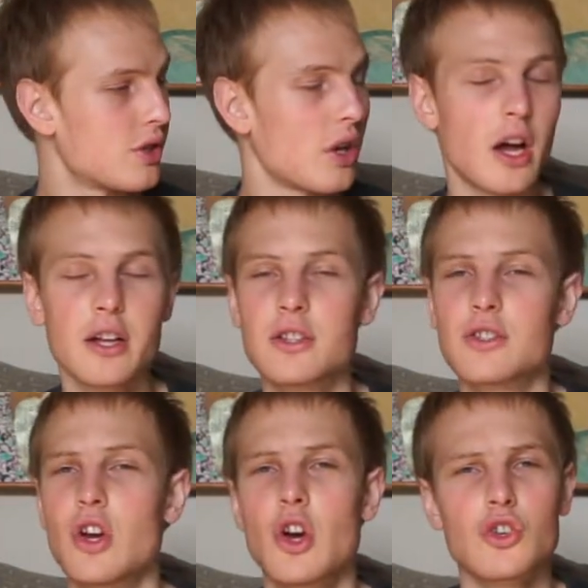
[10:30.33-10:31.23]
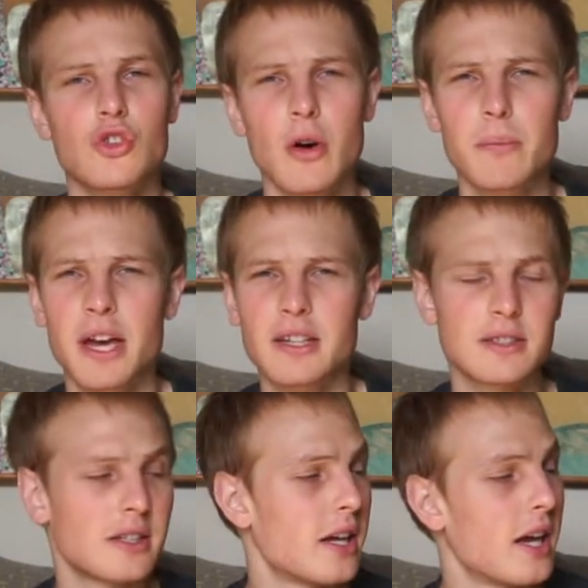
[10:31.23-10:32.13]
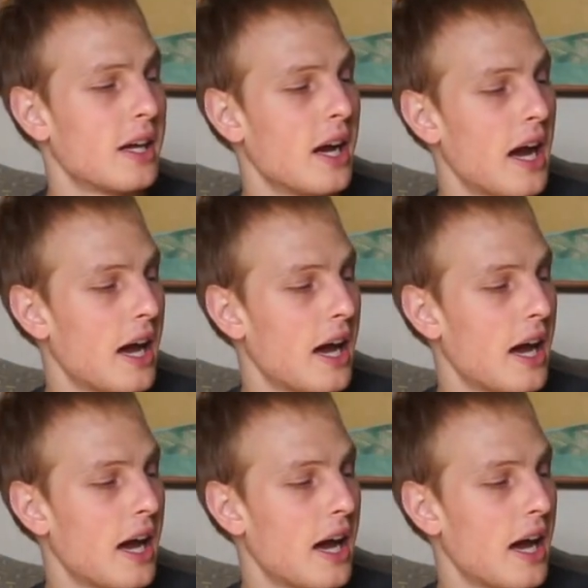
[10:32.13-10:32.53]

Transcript: slides dropped yesterday,